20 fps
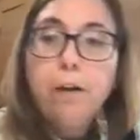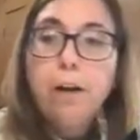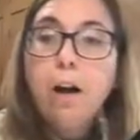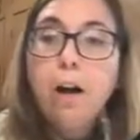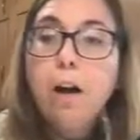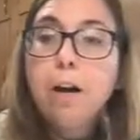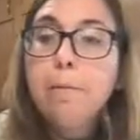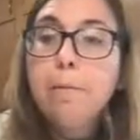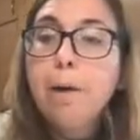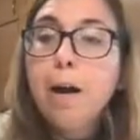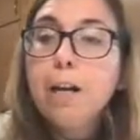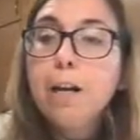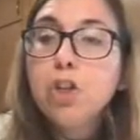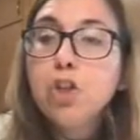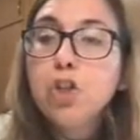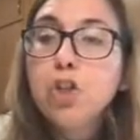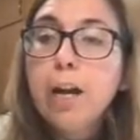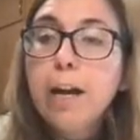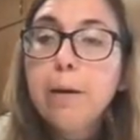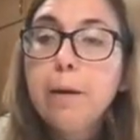on my
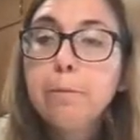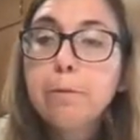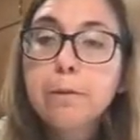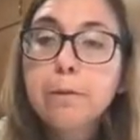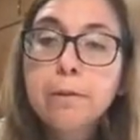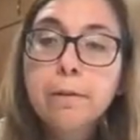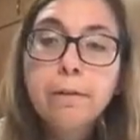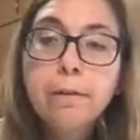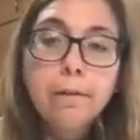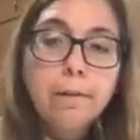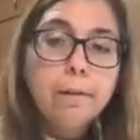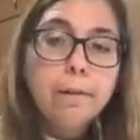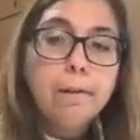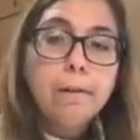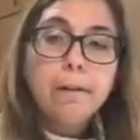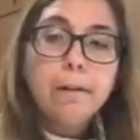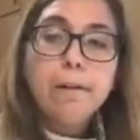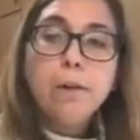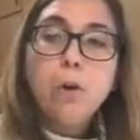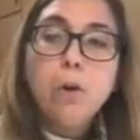shapes.
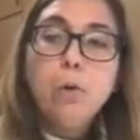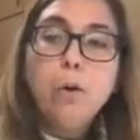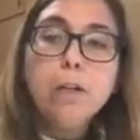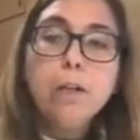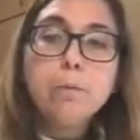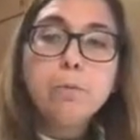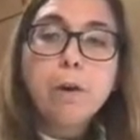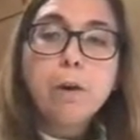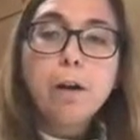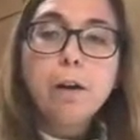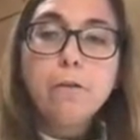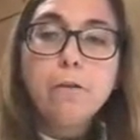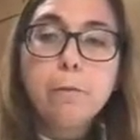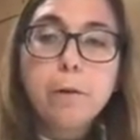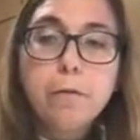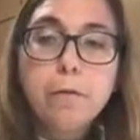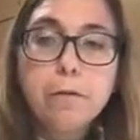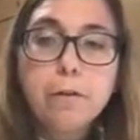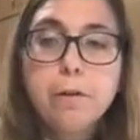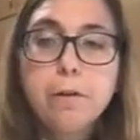Who is proud of
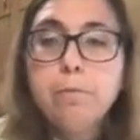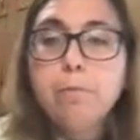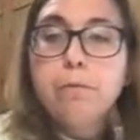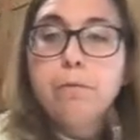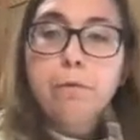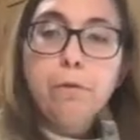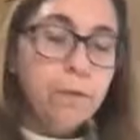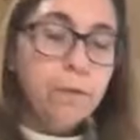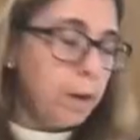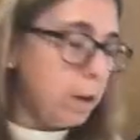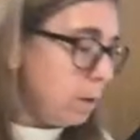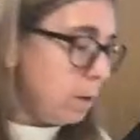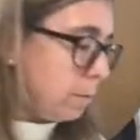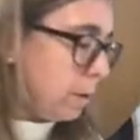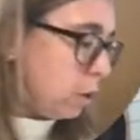me for improving on my